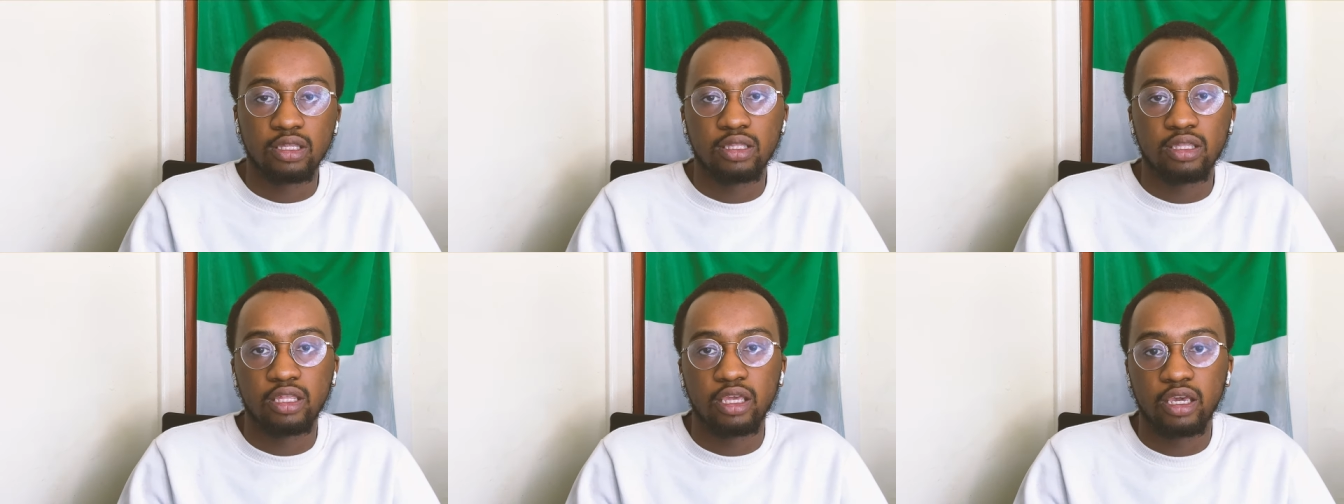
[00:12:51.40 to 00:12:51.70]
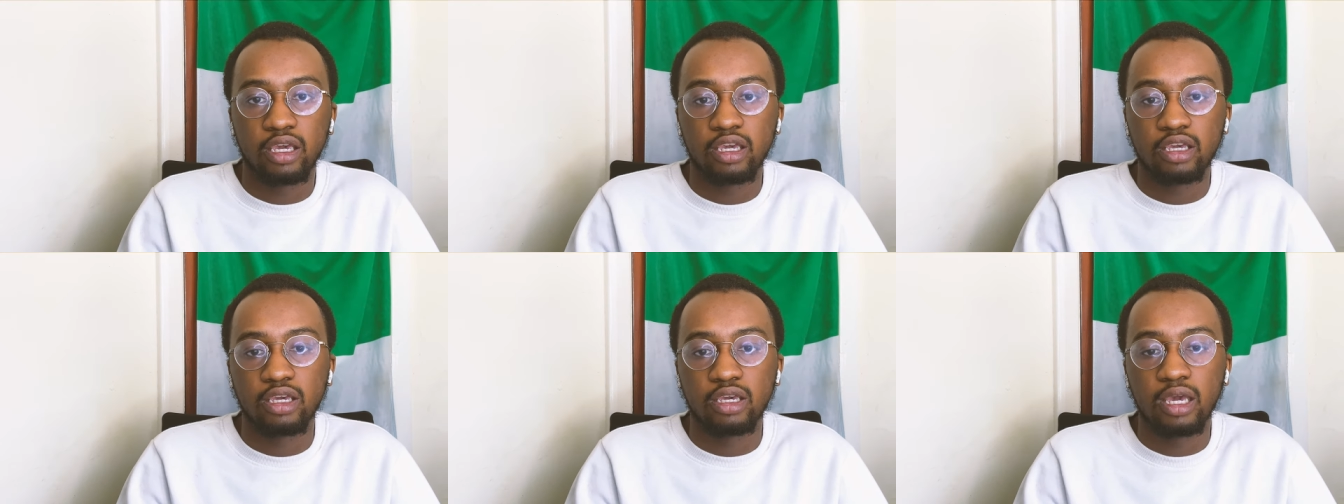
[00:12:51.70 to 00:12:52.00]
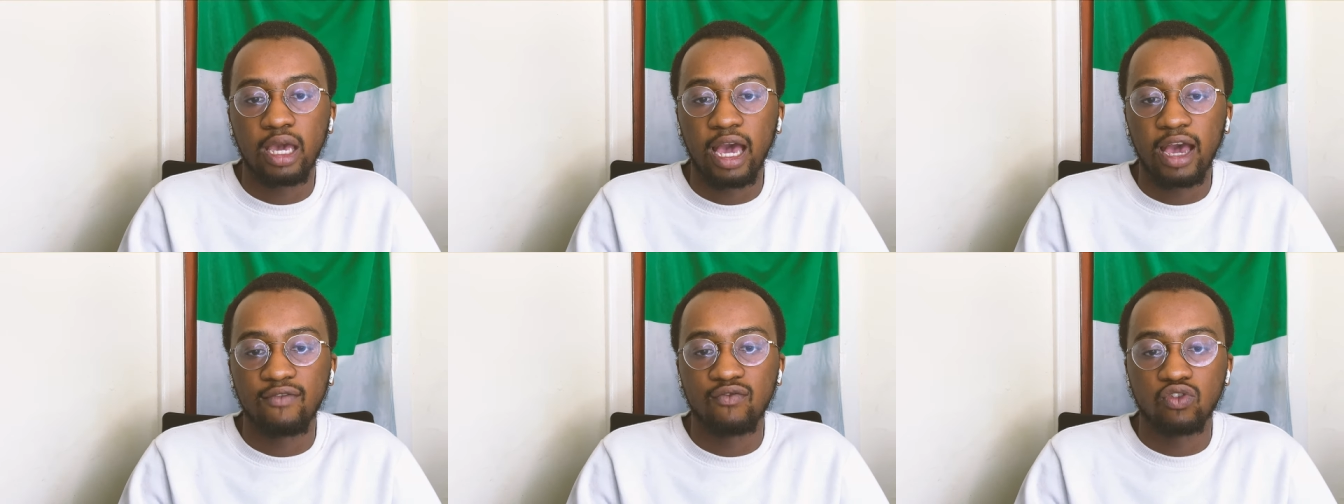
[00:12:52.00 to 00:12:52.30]
They
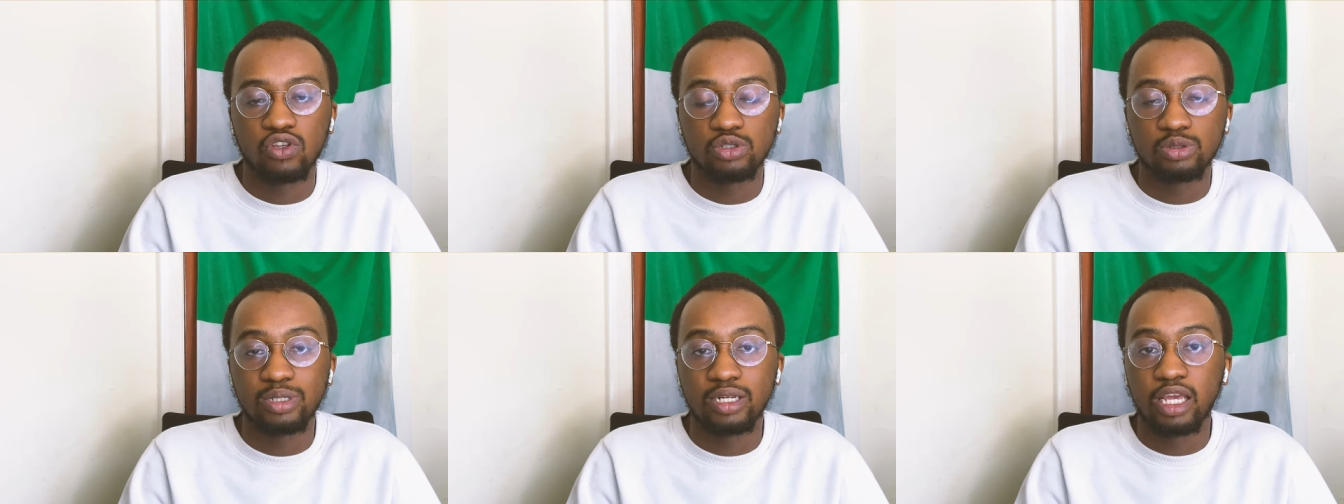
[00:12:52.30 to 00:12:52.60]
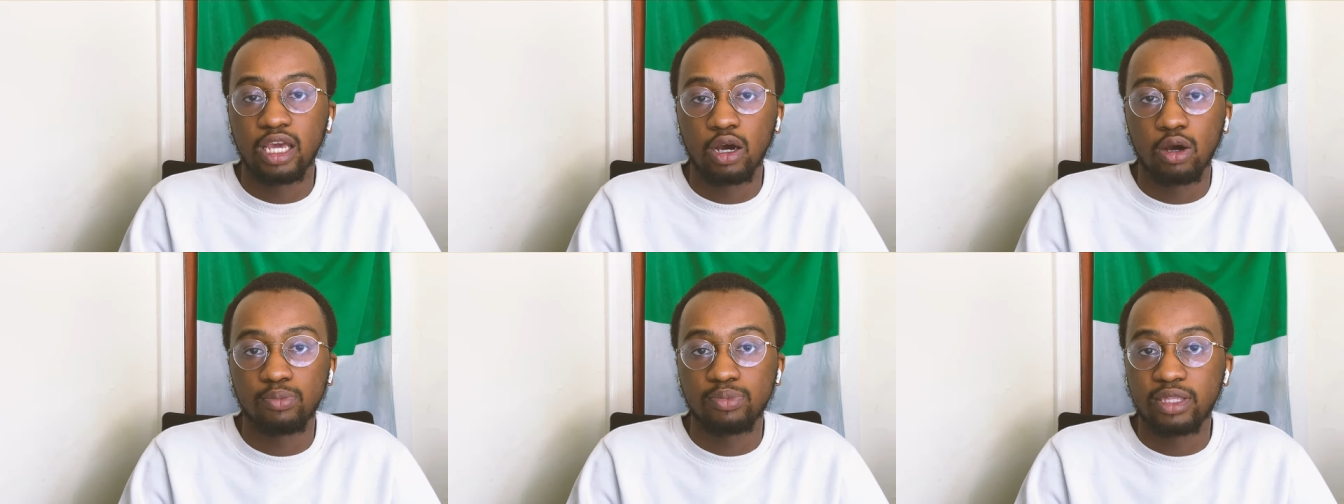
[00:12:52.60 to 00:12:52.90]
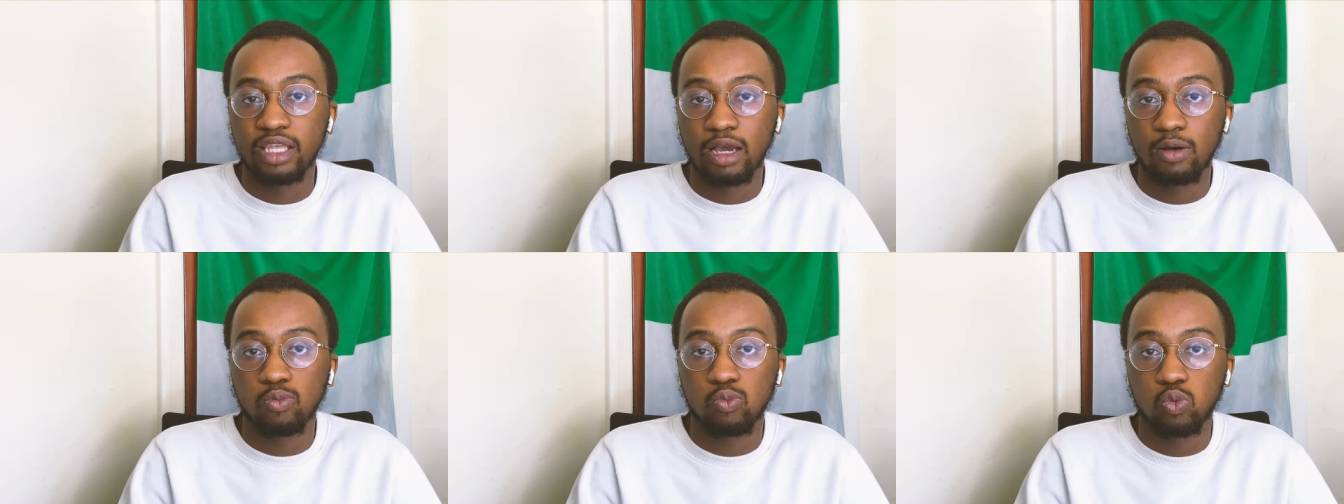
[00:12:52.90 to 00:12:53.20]
haven't really
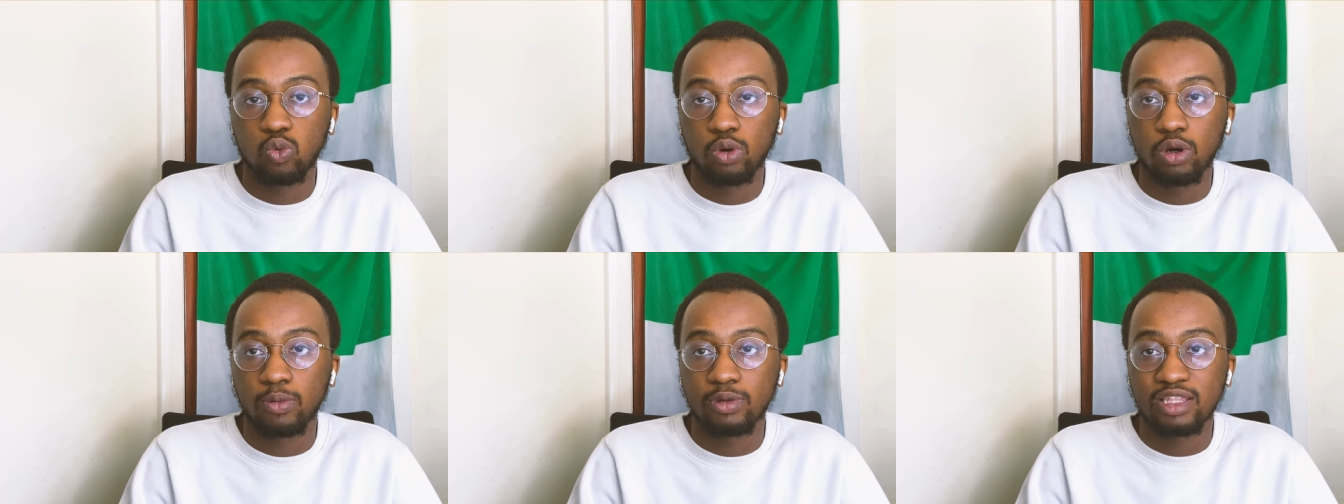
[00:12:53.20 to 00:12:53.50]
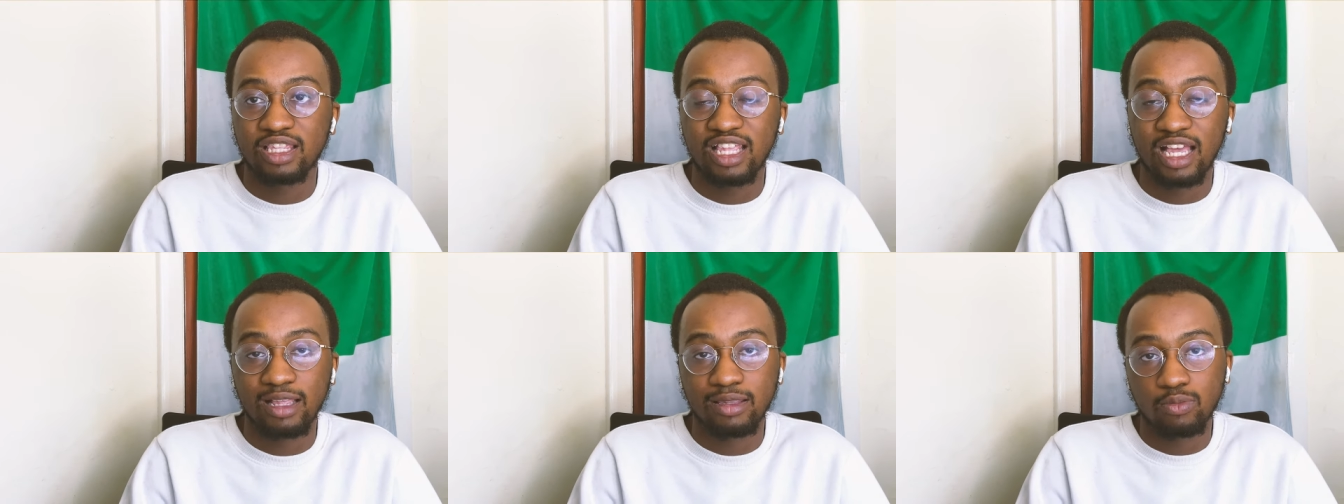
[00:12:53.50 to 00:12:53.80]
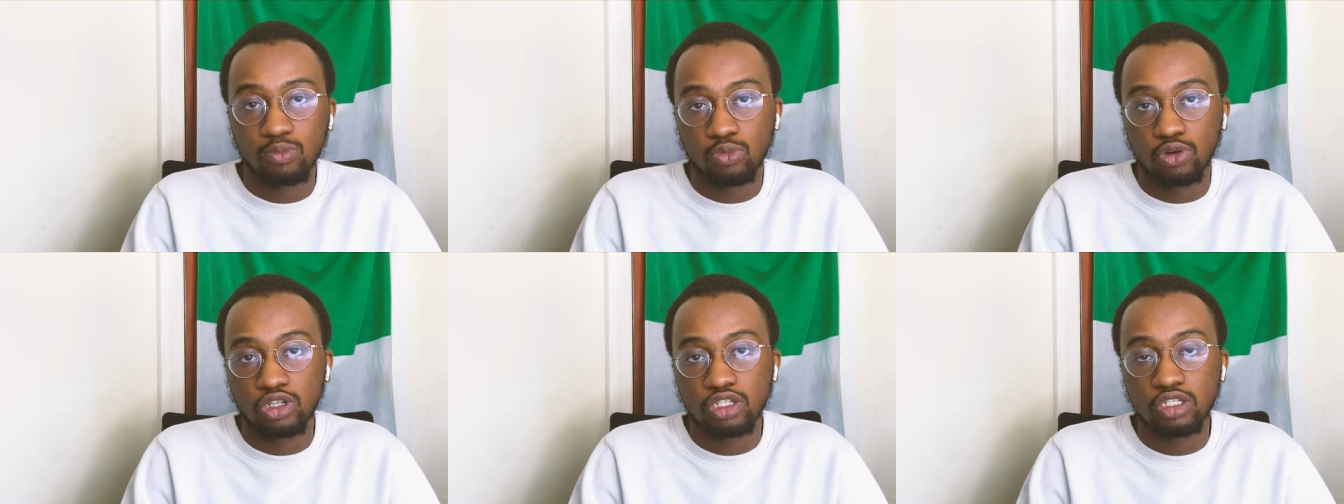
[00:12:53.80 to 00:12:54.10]
helped out
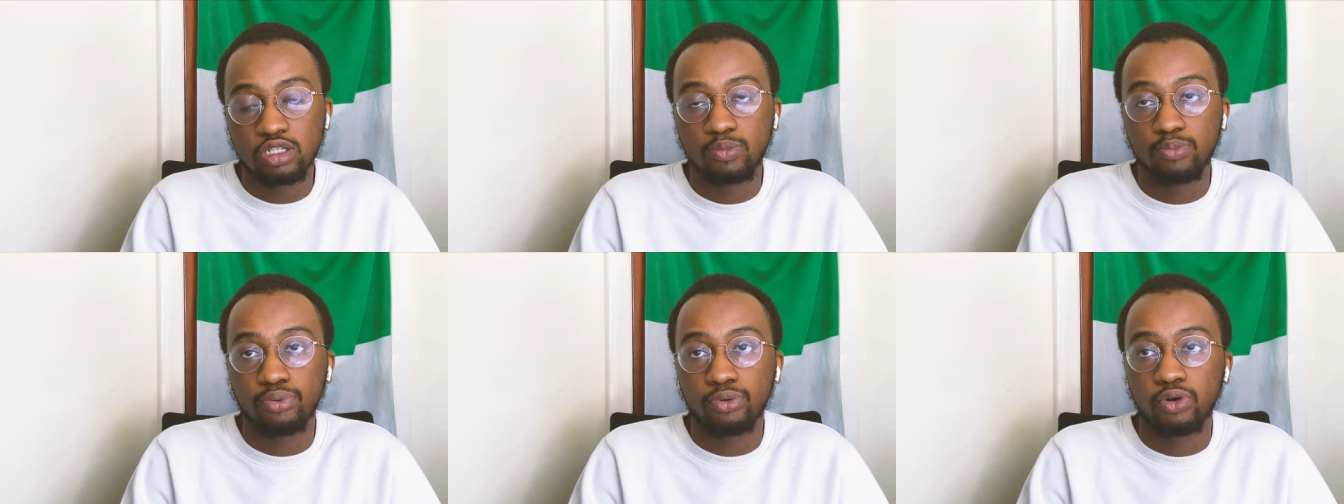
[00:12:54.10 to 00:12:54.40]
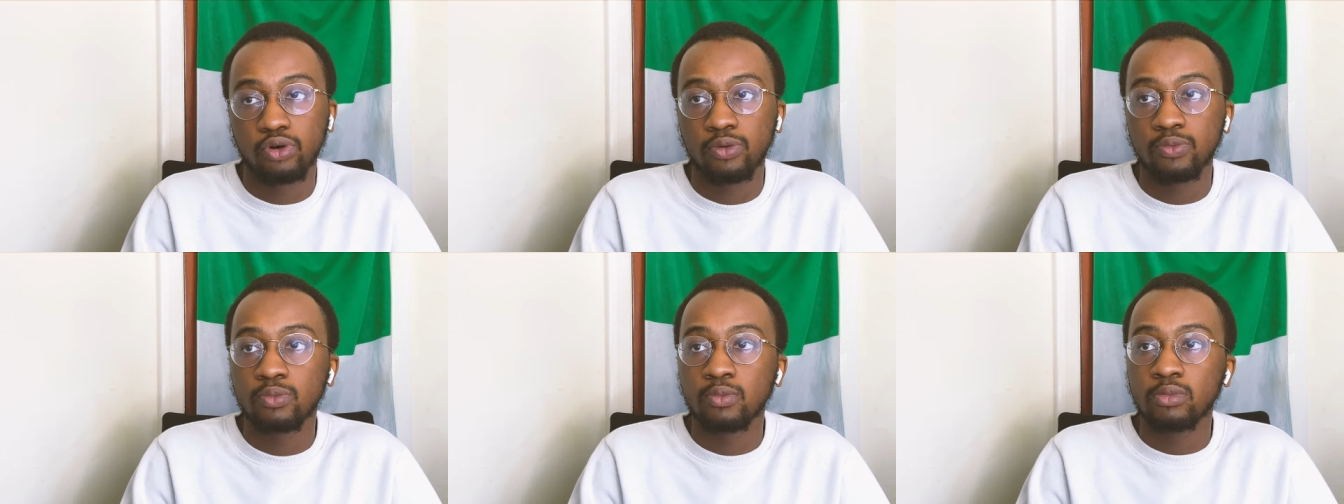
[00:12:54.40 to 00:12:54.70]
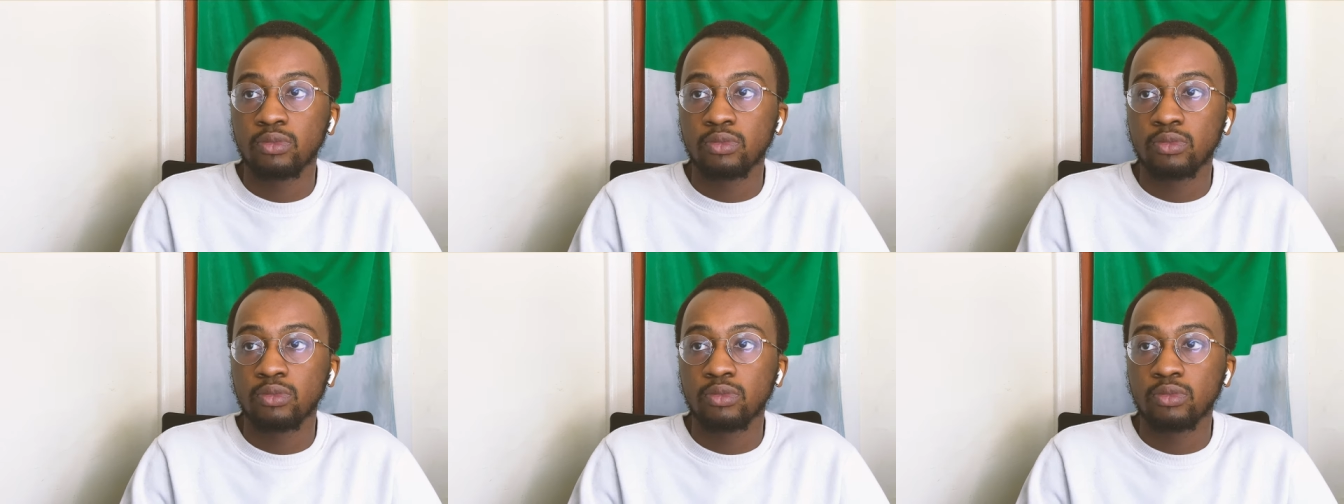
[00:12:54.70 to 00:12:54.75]
that much, but